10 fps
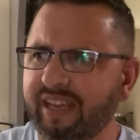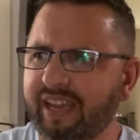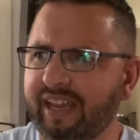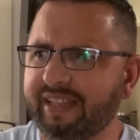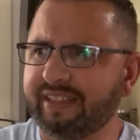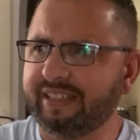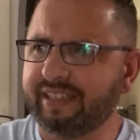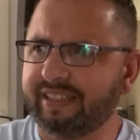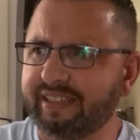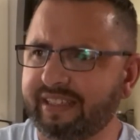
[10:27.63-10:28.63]
And
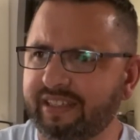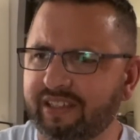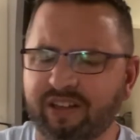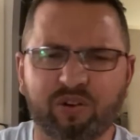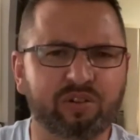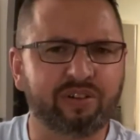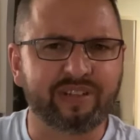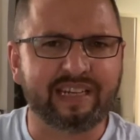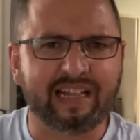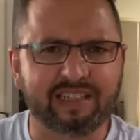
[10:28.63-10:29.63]
then the owner of the
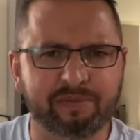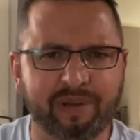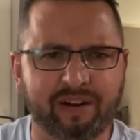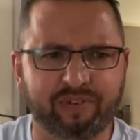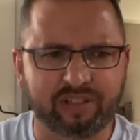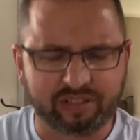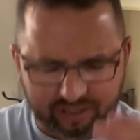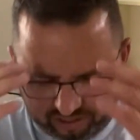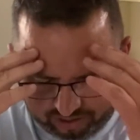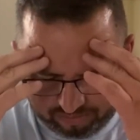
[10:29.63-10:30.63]
Dallas Mavericks,
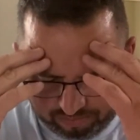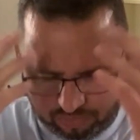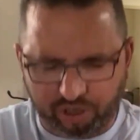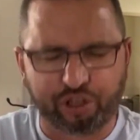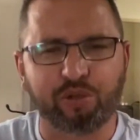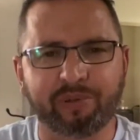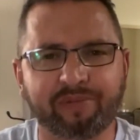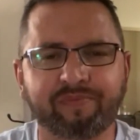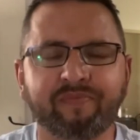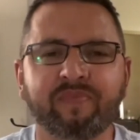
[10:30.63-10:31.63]
Mark Cuban.
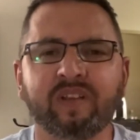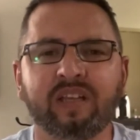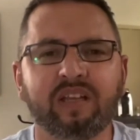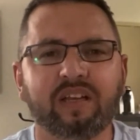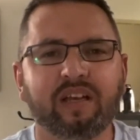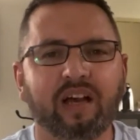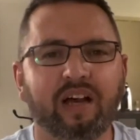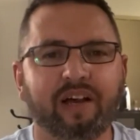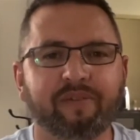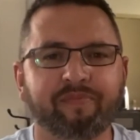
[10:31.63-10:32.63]

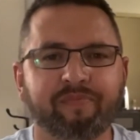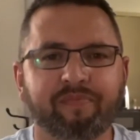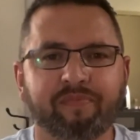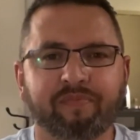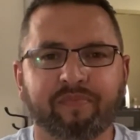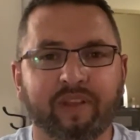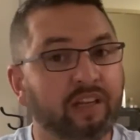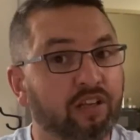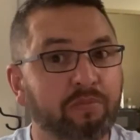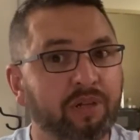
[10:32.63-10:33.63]
And it
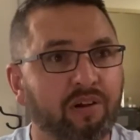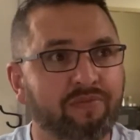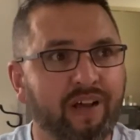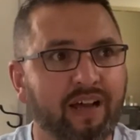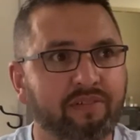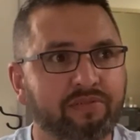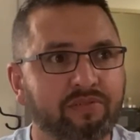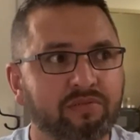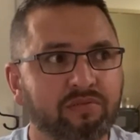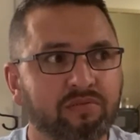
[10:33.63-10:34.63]
could have been all five.
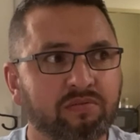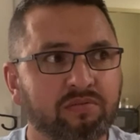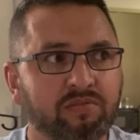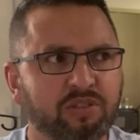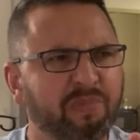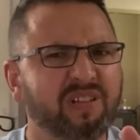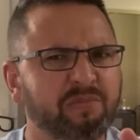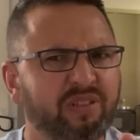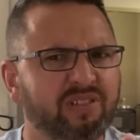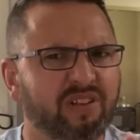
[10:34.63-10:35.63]
There's
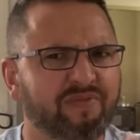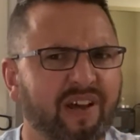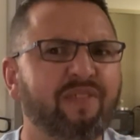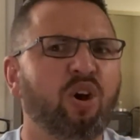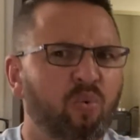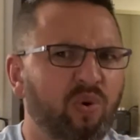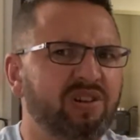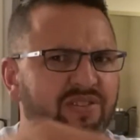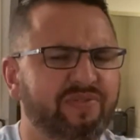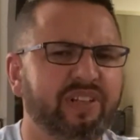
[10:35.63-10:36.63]
possibilities all five. Watch
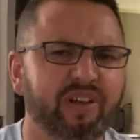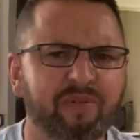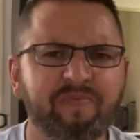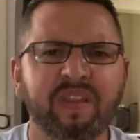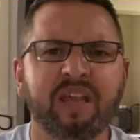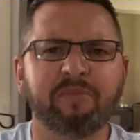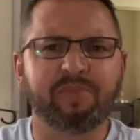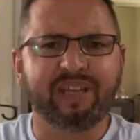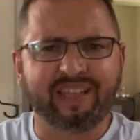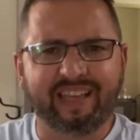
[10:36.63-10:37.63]
the video. But
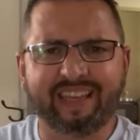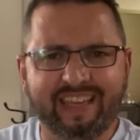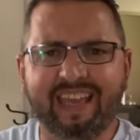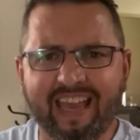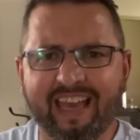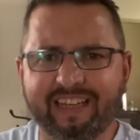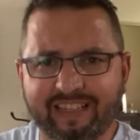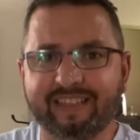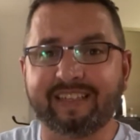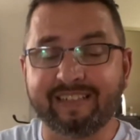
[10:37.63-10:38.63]
he had
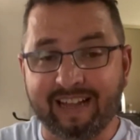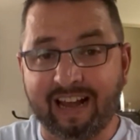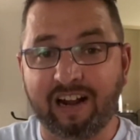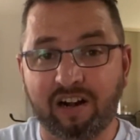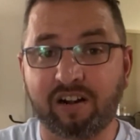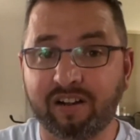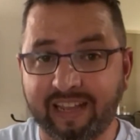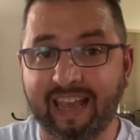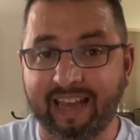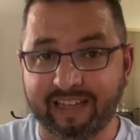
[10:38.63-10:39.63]
the entire
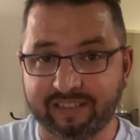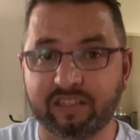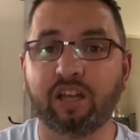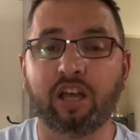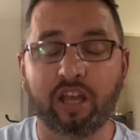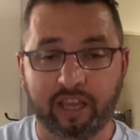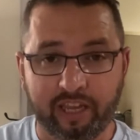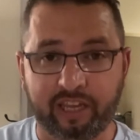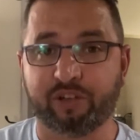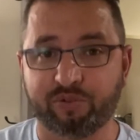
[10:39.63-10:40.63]
cast
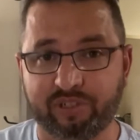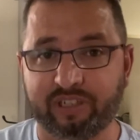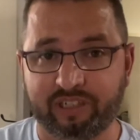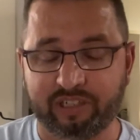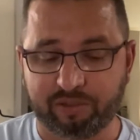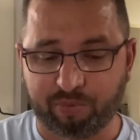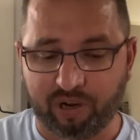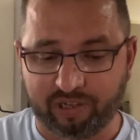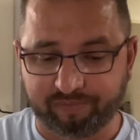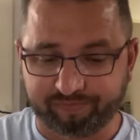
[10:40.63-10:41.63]
interested in his product.